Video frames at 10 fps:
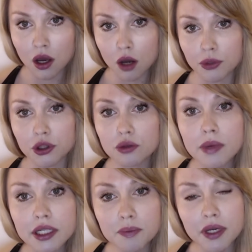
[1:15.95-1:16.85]
But there
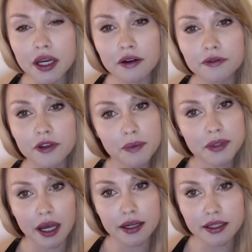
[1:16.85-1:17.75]
must be a flip
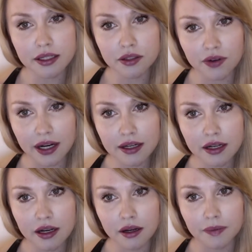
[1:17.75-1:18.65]
side to this, right?
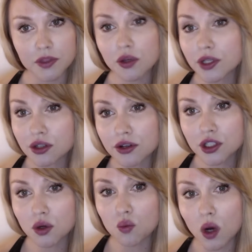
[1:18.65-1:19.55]
So I started
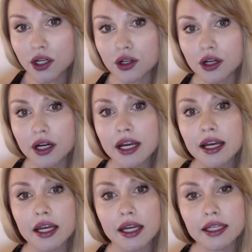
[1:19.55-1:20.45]
to wonder,
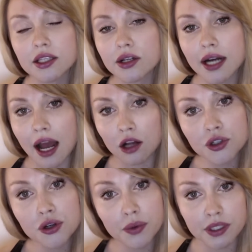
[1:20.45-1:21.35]
is there an
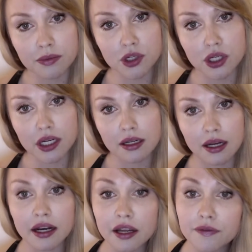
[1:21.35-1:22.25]
altruism gene?
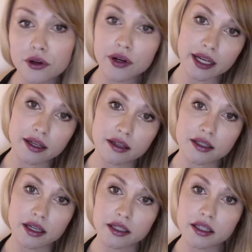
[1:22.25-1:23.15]
And if there
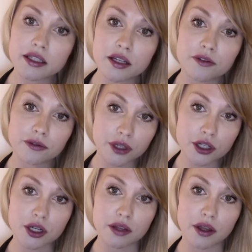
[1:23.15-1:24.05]
is this the
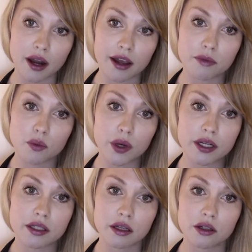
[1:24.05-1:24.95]
affliction that I've been
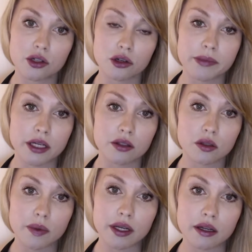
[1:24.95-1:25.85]
witnessing in Germany and
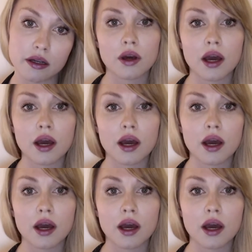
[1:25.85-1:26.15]
Sweden?